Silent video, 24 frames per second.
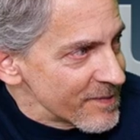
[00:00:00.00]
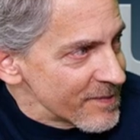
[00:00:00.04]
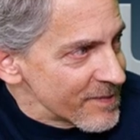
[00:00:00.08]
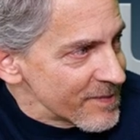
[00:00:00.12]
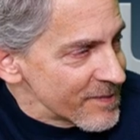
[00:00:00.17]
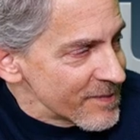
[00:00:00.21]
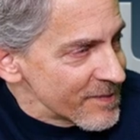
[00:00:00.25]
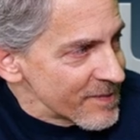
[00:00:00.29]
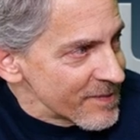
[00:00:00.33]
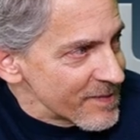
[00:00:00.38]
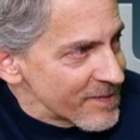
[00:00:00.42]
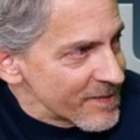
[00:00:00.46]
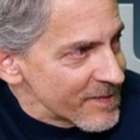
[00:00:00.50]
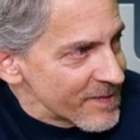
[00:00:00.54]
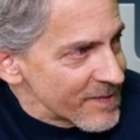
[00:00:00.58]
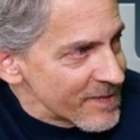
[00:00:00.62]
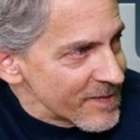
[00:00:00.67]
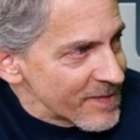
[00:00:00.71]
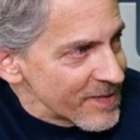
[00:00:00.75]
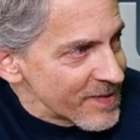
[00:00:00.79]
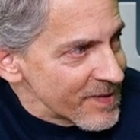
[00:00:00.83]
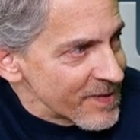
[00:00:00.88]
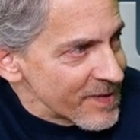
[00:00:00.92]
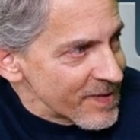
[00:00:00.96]

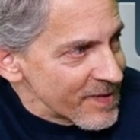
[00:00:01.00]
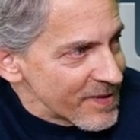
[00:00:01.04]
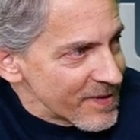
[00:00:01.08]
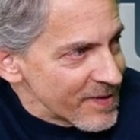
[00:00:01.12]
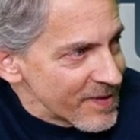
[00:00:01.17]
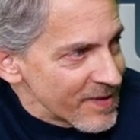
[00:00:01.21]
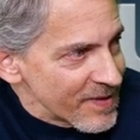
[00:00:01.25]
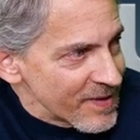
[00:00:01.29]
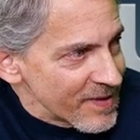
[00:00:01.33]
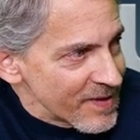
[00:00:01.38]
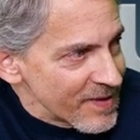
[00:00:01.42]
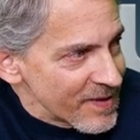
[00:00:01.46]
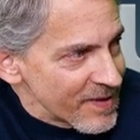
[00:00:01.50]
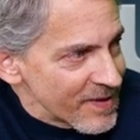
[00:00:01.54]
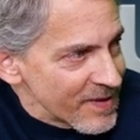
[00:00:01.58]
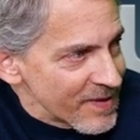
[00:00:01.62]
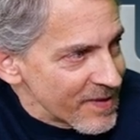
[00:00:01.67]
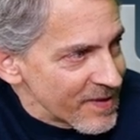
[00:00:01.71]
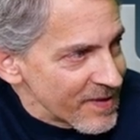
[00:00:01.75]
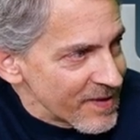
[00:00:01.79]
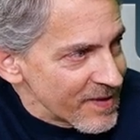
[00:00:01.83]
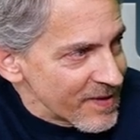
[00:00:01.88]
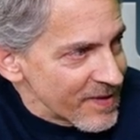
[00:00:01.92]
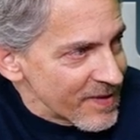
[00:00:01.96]

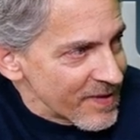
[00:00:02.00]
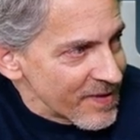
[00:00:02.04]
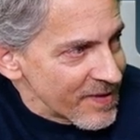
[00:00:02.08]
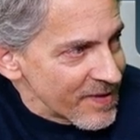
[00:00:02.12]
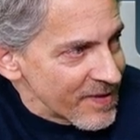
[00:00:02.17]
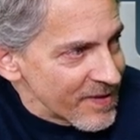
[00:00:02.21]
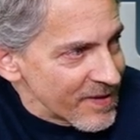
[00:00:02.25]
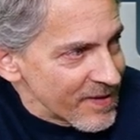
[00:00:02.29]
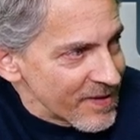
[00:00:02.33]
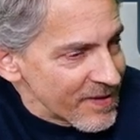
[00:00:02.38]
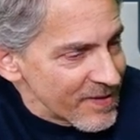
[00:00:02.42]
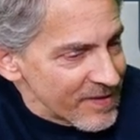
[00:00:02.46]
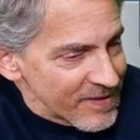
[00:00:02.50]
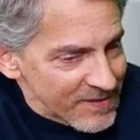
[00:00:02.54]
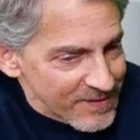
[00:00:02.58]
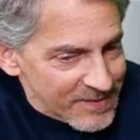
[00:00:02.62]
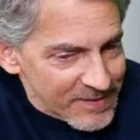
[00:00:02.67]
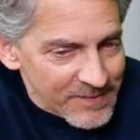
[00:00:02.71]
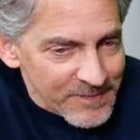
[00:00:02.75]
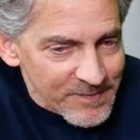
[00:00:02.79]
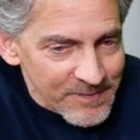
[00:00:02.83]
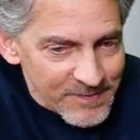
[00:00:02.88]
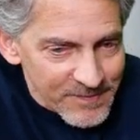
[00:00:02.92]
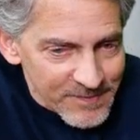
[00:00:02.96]

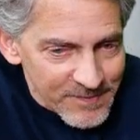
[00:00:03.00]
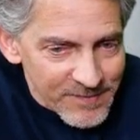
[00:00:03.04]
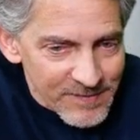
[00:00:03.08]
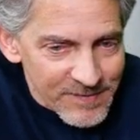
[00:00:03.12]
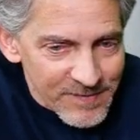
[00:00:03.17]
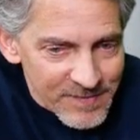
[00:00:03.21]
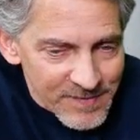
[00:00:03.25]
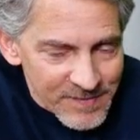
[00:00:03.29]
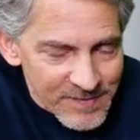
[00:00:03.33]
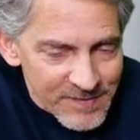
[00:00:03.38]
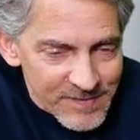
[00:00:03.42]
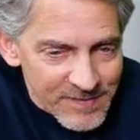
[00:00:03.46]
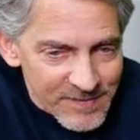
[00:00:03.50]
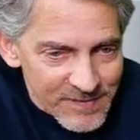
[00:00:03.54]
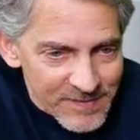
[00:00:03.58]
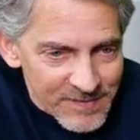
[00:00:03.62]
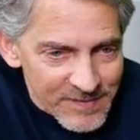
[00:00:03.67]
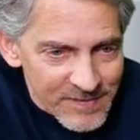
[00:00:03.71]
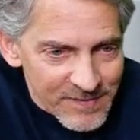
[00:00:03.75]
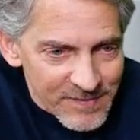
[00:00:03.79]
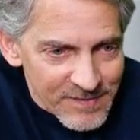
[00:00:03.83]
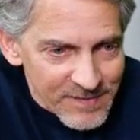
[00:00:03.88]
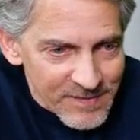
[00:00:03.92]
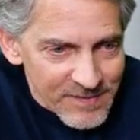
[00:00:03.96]

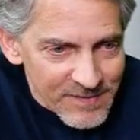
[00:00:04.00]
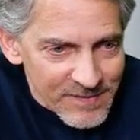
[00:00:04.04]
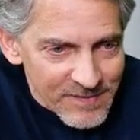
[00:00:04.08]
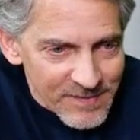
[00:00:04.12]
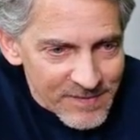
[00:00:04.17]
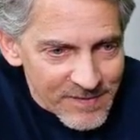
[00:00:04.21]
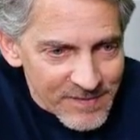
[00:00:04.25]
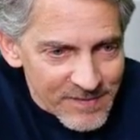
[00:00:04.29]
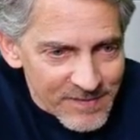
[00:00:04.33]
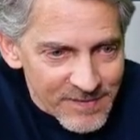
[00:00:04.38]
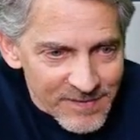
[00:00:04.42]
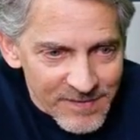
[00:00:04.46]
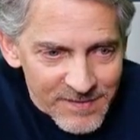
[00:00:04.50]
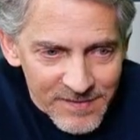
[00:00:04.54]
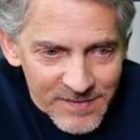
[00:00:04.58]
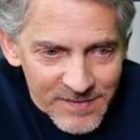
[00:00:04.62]
(not speaking)